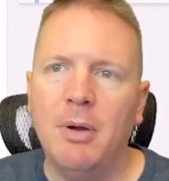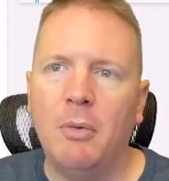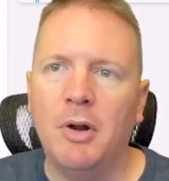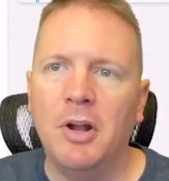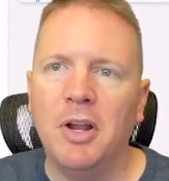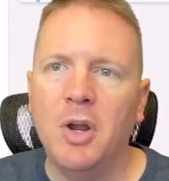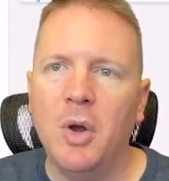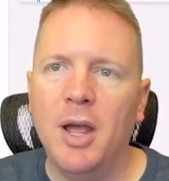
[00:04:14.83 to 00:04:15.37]
But we're
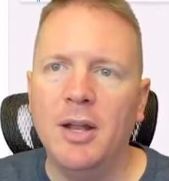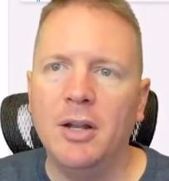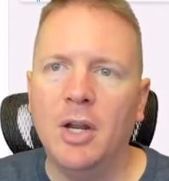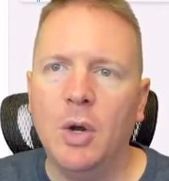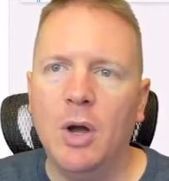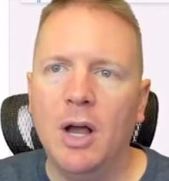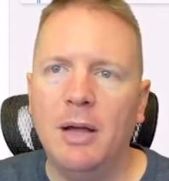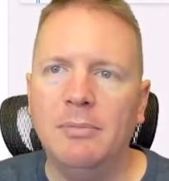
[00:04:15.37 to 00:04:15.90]
going to go ahead and
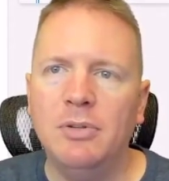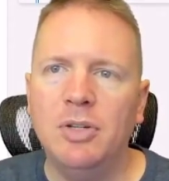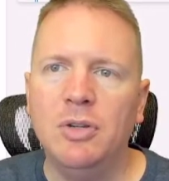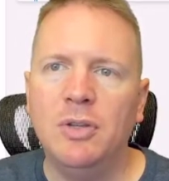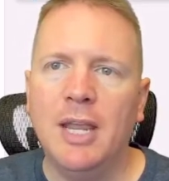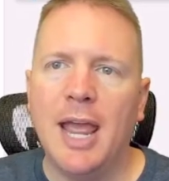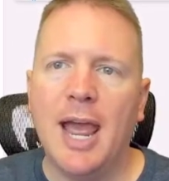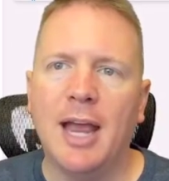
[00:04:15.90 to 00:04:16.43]
go up
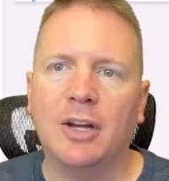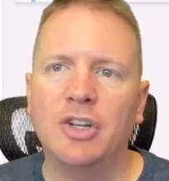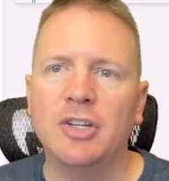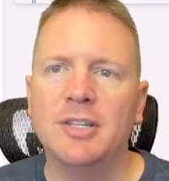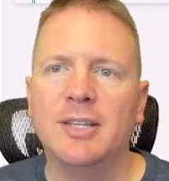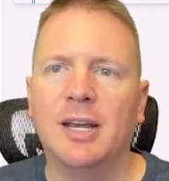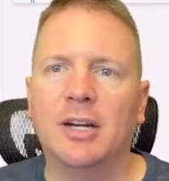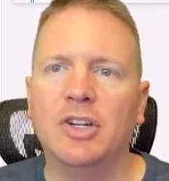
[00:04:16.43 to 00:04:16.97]
to the
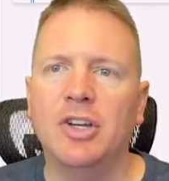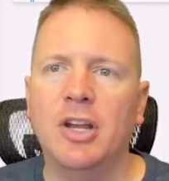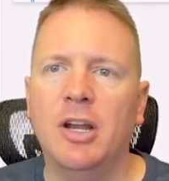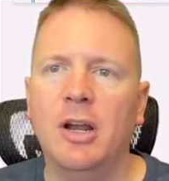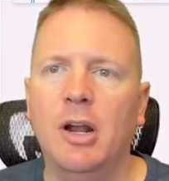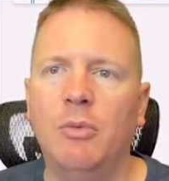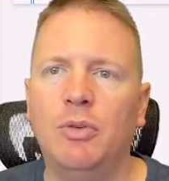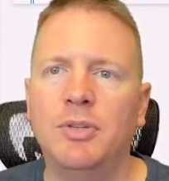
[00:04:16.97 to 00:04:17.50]
action section
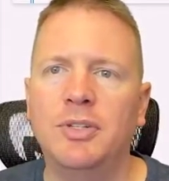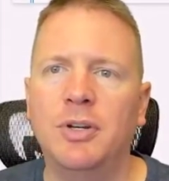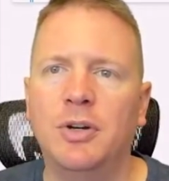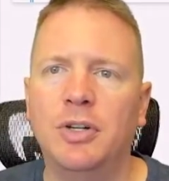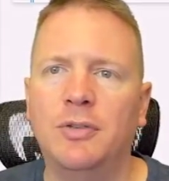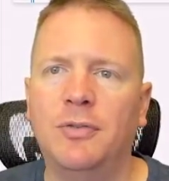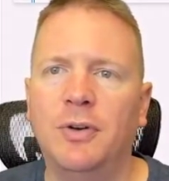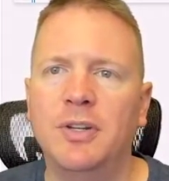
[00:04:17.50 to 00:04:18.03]
here, and we'll
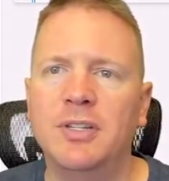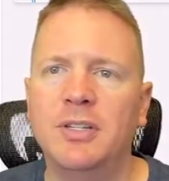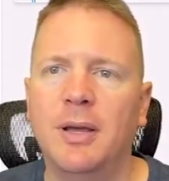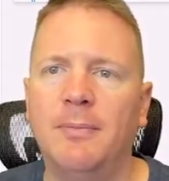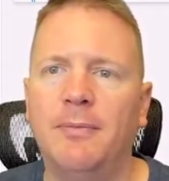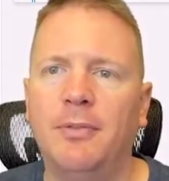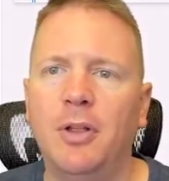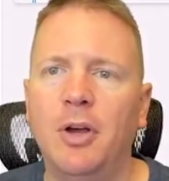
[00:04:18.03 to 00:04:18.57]
search for
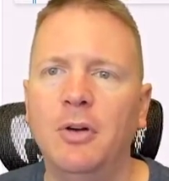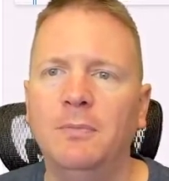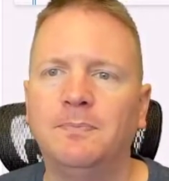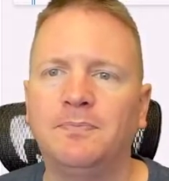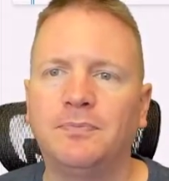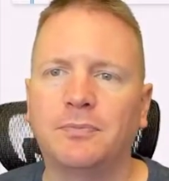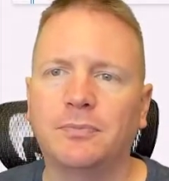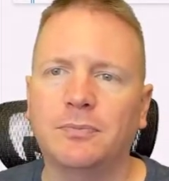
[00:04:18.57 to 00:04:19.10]

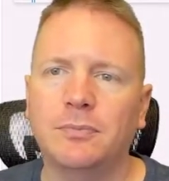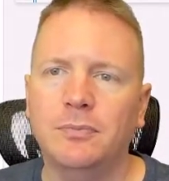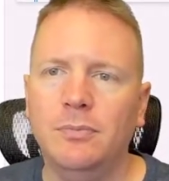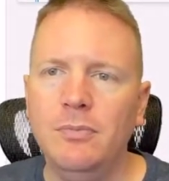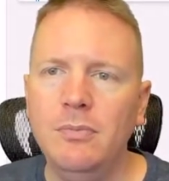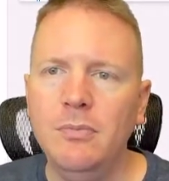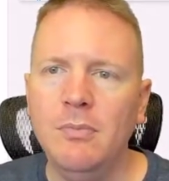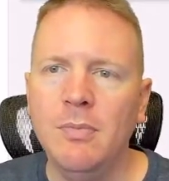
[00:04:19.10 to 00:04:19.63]
subflow.
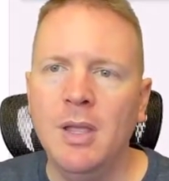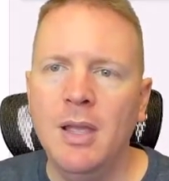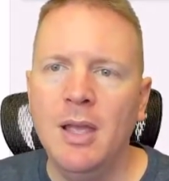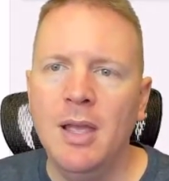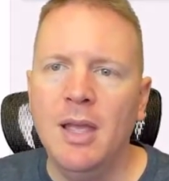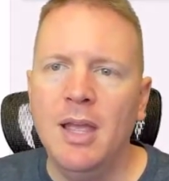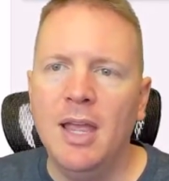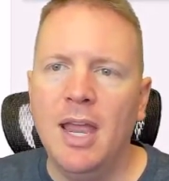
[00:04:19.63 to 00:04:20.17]

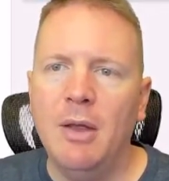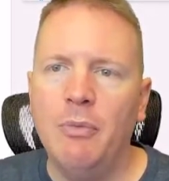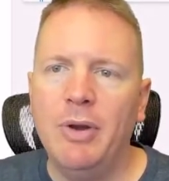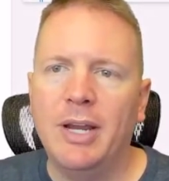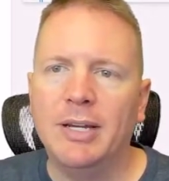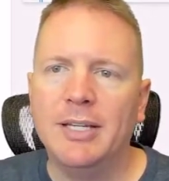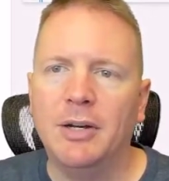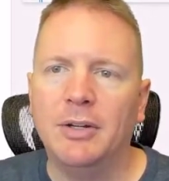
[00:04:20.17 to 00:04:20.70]
And
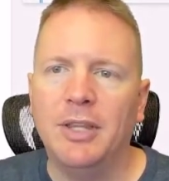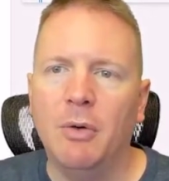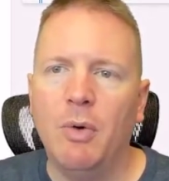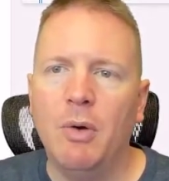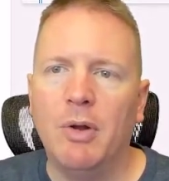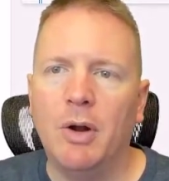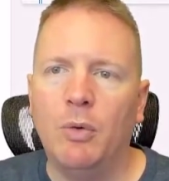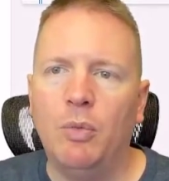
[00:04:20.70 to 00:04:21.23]
we can tell it that
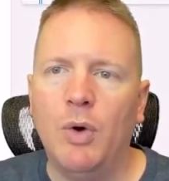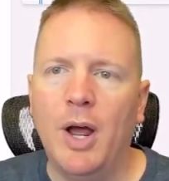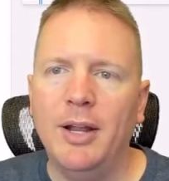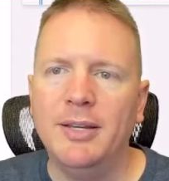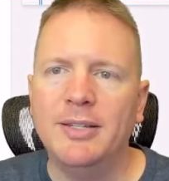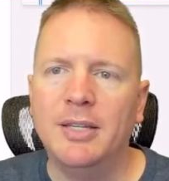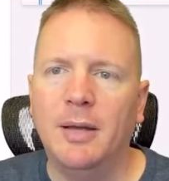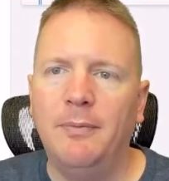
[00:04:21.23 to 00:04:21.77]
we want to run
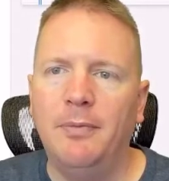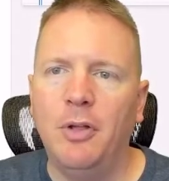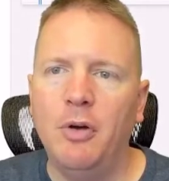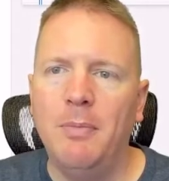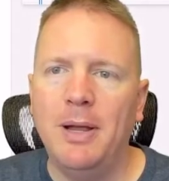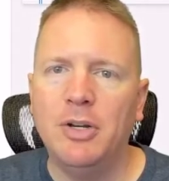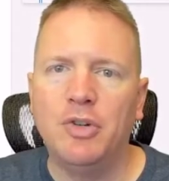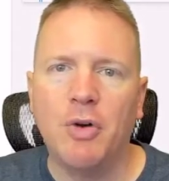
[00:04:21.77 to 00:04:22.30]
a
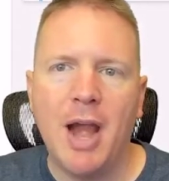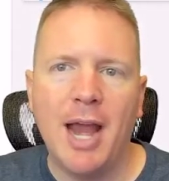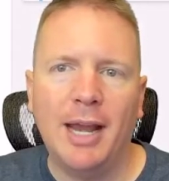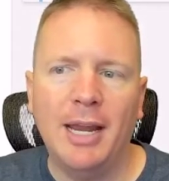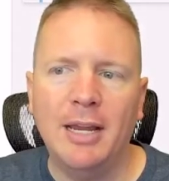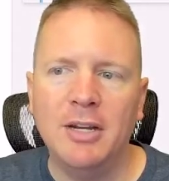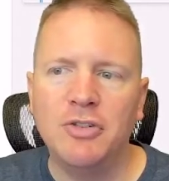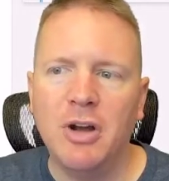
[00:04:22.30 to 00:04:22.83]
subflow by
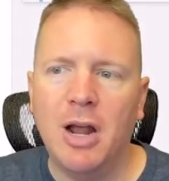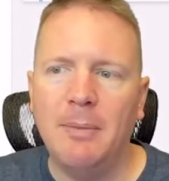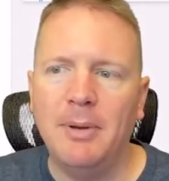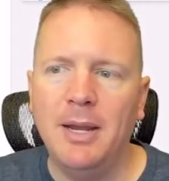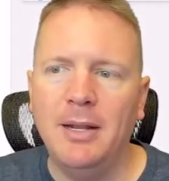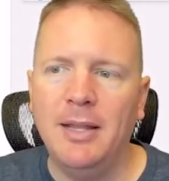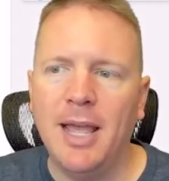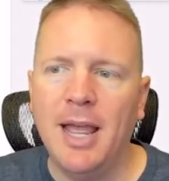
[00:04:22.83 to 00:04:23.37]
dragging and
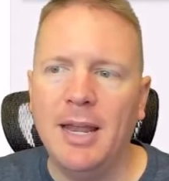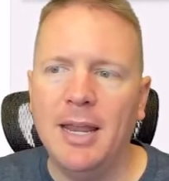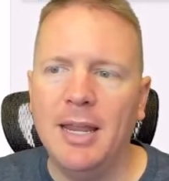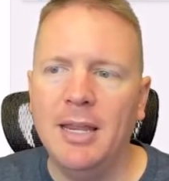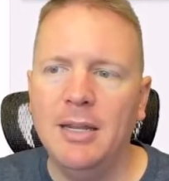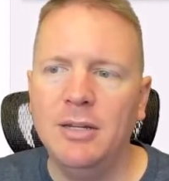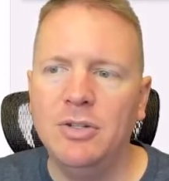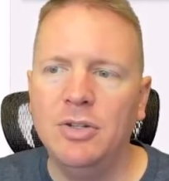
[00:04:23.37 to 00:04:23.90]
dropping that
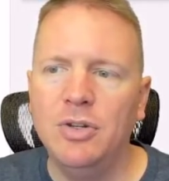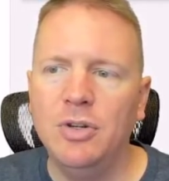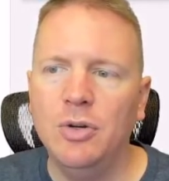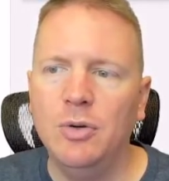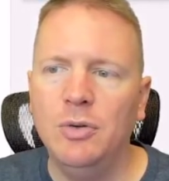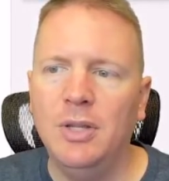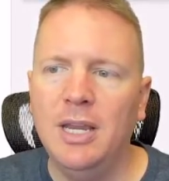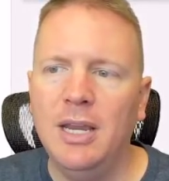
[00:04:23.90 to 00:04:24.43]

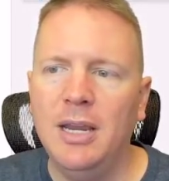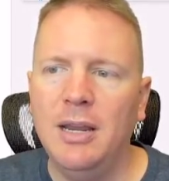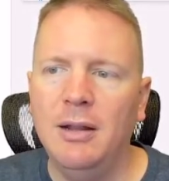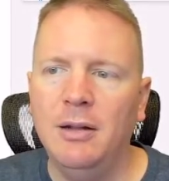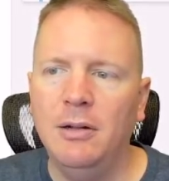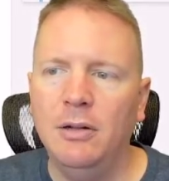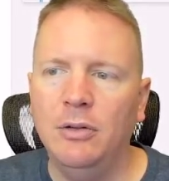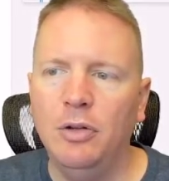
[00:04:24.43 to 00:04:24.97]
into
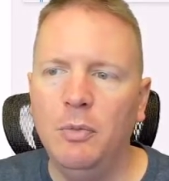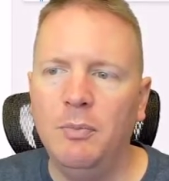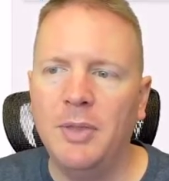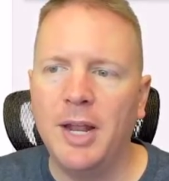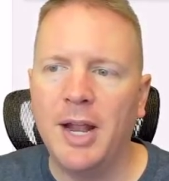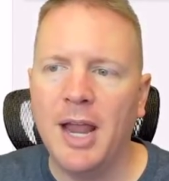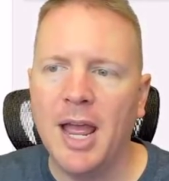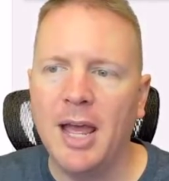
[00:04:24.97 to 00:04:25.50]
the loop
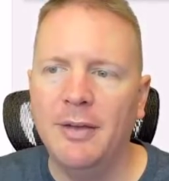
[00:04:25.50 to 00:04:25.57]
that I